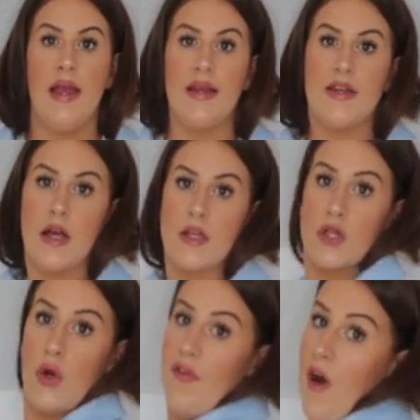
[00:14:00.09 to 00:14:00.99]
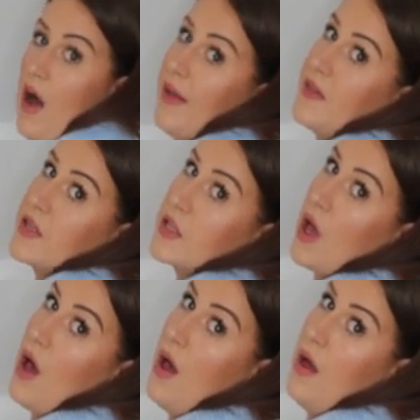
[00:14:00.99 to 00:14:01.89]
it does sort of hide the
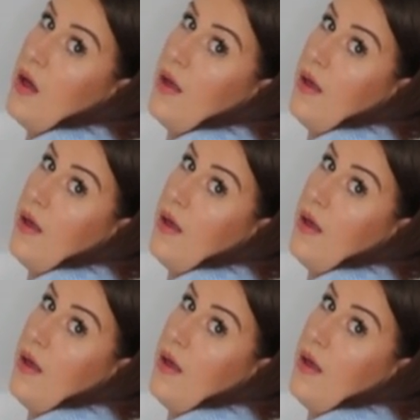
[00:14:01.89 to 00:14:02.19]
skirt.